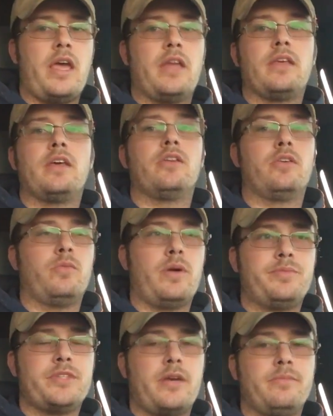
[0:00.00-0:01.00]
and get a good
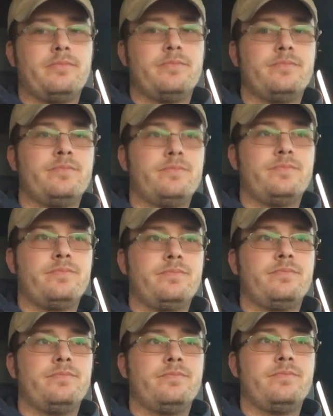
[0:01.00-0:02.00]
website.
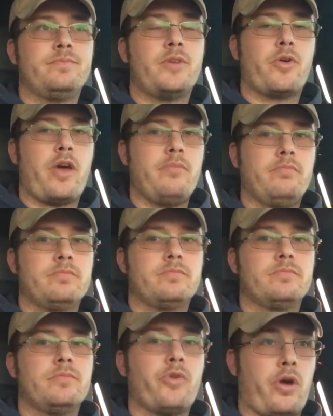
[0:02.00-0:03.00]
Okay?
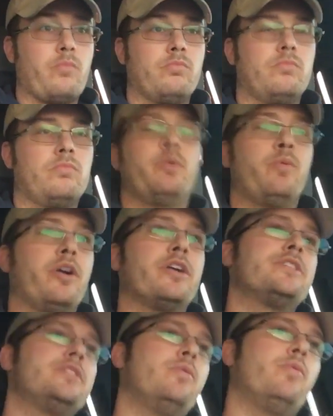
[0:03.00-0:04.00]
Okay. The
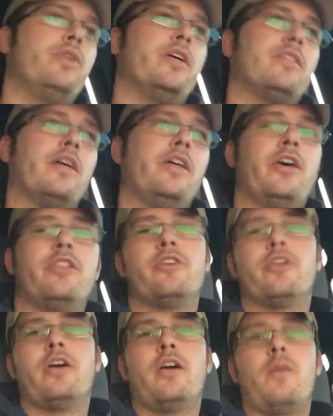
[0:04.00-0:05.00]
Woodworks with
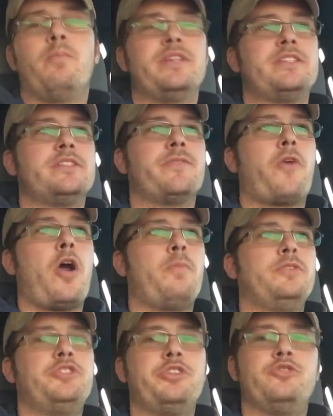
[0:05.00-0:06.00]
another Business of
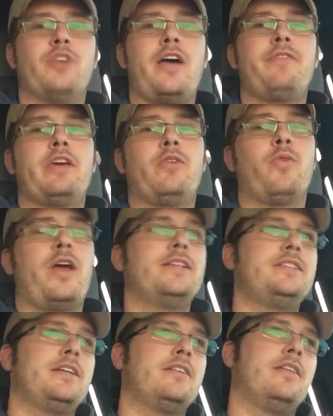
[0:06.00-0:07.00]
Carpentry Driving and
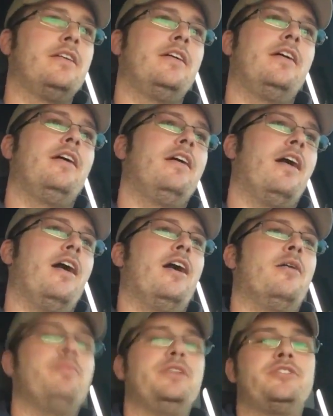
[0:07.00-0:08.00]
Ranting.
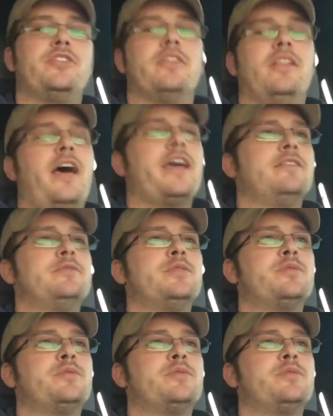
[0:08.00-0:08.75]
Be sure to like and